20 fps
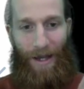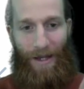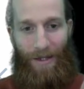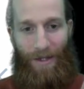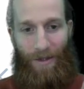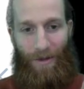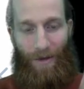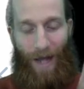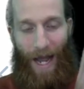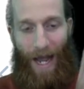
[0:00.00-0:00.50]

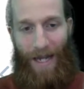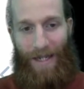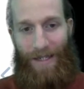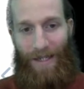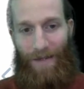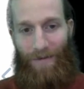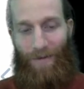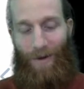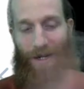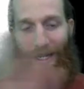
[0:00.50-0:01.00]
So
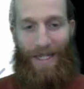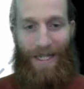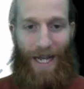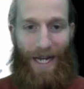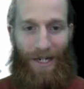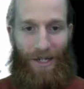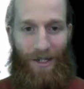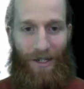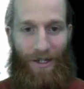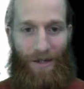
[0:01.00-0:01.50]
axis 1 is
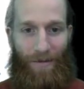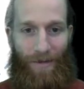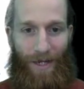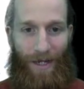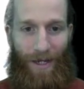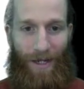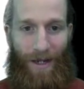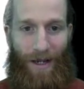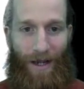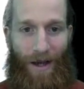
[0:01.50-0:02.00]
actually going to
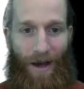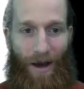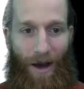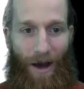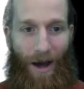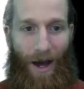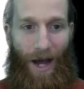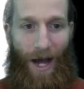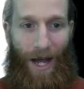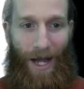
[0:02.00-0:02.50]
be
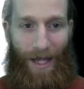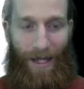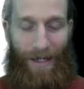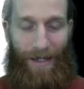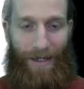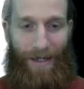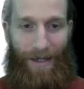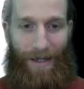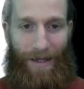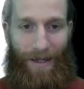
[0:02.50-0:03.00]

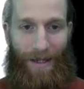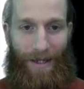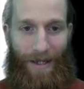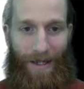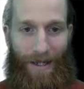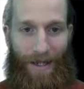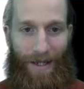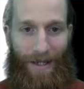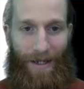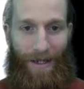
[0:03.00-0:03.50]
on
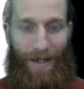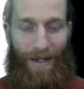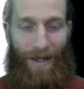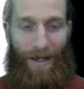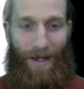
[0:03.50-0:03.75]
the